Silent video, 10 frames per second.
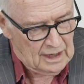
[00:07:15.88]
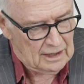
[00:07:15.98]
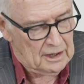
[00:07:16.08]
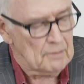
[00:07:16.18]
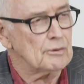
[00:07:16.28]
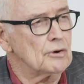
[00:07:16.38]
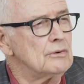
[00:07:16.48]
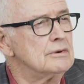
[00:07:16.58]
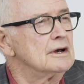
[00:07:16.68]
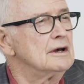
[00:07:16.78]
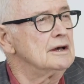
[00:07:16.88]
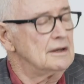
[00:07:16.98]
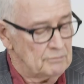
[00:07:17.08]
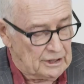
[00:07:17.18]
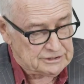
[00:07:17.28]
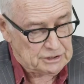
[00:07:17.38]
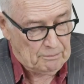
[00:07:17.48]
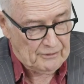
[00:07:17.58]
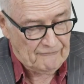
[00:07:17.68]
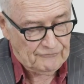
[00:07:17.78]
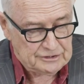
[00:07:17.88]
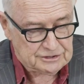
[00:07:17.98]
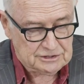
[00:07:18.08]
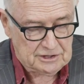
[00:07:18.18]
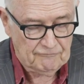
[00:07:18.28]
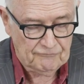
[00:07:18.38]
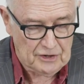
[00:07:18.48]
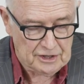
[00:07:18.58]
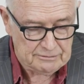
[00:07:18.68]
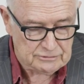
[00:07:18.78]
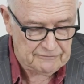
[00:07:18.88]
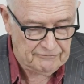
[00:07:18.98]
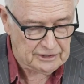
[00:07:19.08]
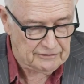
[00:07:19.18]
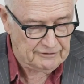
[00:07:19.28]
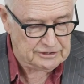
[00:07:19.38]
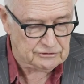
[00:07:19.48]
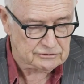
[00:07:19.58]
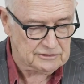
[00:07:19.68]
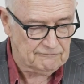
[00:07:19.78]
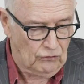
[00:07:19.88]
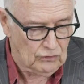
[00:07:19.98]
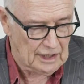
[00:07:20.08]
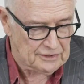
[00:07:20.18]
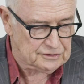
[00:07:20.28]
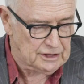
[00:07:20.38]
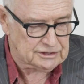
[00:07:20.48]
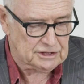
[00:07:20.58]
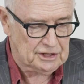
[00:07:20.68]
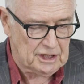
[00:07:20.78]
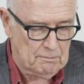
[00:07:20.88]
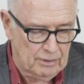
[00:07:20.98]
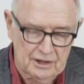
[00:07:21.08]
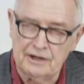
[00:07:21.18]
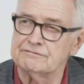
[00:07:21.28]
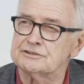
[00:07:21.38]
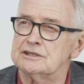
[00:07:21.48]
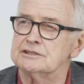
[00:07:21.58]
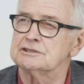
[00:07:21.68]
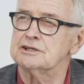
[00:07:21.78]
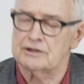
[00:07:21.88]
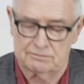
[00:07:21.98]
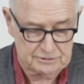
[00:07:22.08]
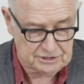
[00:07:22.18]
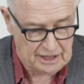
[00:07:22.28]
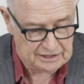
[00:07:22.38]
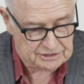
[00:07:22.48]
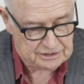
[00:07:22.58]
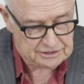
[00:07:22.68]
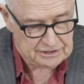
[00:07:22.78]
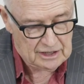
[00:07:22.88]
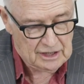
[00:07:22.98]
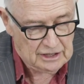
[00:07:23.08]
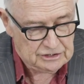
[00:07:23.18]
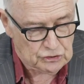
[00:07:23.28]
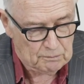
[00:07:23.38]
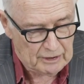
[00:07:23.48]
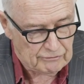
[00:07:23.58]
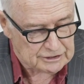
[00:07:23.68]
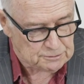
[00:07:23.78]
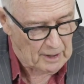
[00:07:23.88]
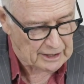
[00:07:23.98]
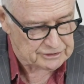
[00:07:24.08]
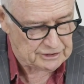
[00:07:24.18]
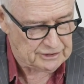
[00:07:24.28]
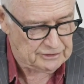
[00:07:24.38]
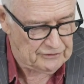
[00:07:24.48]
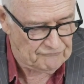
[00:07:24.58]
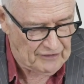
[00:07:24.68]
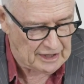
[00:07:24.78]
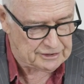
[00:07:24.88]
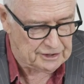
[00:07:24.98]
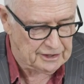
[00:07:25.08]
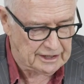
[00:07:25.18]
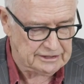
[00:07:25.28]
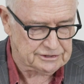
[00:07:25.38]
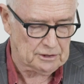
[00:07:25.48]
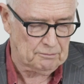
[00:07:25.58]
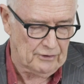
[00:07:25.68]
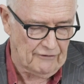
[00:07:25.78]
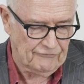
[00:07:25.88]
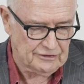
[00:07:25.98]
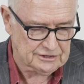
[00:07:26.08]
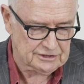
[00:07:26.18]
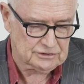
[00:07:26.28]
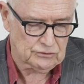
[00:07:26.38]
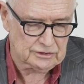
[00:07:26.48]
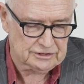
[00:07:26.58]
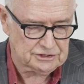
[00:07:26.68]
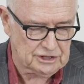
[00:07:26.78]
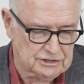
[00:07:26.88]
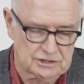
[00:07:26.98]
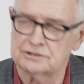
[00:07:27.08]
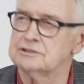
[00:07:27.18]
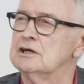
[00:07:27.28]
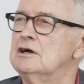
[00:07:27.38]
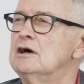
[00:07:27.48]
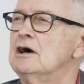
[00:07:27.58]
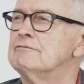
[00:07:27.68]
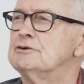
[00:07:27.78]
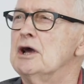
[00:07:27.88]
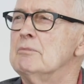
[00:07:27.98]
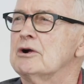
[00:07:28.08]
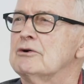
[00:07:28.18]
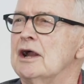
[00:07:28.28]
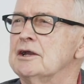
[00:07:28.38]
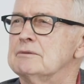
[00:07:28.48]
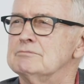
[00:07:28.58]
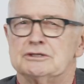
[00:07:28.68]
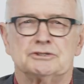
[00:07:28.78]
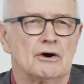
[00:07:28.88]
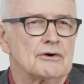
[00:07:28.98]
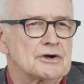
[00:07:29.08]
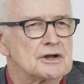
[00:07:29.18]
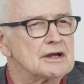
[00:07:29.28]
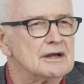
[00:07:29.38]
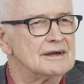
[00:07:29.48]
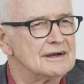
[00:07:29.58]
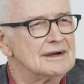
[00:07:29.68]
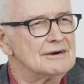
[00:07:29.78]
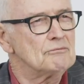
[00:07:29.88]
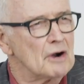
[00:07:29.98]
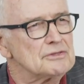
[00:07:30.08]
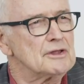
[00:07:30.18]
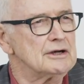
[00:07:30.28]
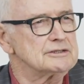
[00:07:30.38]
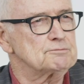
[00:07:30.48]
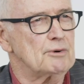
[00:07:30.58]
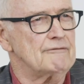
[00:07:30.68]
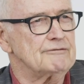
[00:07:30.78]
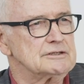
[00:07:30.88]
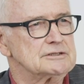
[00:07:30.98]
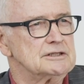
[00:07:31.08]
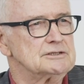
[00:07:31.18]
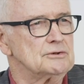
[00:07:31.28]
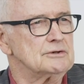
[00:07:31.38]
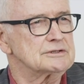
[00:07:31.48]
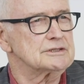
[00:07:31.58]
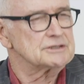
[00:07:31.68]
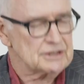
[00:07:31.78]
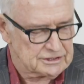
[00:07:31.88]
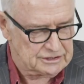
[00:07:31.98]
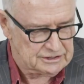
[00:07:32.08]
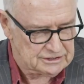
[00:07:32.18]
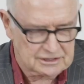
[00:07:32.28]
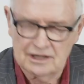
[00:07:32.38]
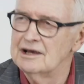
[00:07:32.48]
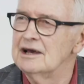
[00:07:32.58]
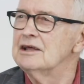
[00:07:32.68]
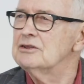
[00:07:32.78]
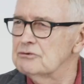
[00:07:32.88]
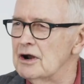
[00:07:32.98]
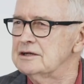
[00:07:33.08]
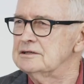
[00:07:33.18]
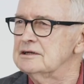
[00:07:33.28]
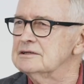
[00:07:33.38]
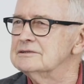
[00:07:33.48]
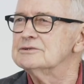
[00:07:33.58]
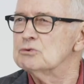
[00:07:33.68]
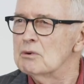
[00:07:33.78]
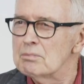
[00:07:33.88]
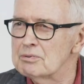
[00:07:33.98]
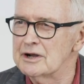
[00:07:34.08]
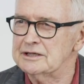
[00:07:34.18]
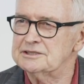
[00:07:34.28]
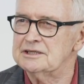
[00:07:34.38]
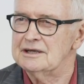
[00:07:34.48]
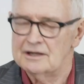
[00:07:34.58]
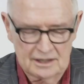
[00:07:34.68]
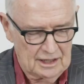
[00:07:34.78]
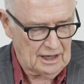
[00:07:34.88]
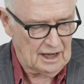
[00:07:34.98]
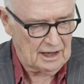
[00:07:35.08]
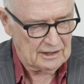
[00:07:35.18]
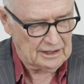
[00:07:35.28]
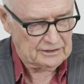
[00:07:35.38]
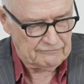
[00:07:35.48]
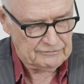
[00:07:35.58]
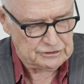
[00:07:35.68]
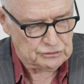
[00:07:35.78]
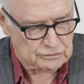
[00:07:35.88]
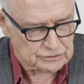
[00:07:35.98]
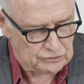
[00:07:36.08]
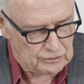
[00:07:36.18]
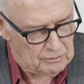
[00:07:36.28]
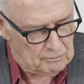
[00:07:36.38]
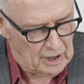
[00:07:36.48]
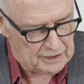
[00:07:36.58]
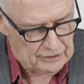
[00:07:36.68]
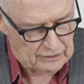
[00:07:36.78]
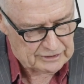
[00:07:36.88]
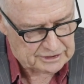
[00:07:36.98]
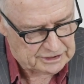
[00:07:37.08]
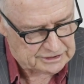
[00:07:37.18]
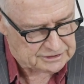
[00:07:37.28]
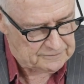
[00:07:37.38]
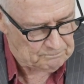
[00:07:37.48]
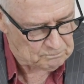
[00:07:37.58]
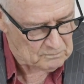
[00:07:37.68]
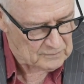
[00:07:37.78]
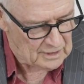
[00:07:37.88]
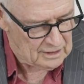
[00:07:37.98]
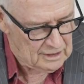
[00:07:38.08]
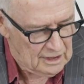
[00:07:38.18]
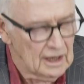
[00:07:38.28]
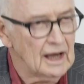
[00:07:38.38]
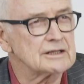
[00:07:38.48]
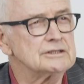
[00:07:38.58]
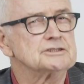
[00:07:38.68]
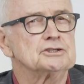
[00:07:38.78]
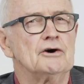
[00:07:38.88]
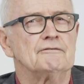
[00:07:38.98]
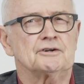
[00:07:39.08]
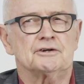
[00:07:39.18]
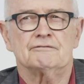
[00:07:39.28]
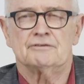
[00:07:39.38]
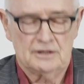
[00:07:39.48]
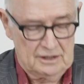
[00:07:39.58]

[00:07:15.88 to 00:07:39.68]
Liberal, because the preferences and freedoms of individuals of all ethnicity, beliefs and circumstances should be respected and defended against the preferences or decisions of a democratic majority when those preferences or decisions threaten to oppress individuals or minorities. And conservative,